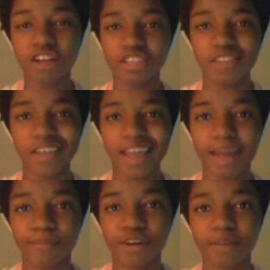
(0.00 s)
to the
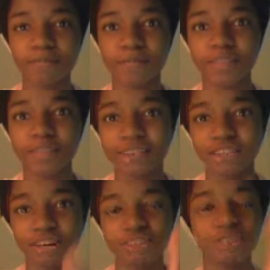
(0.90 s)
camera and
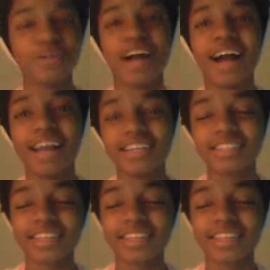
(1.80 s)
talk to you guys.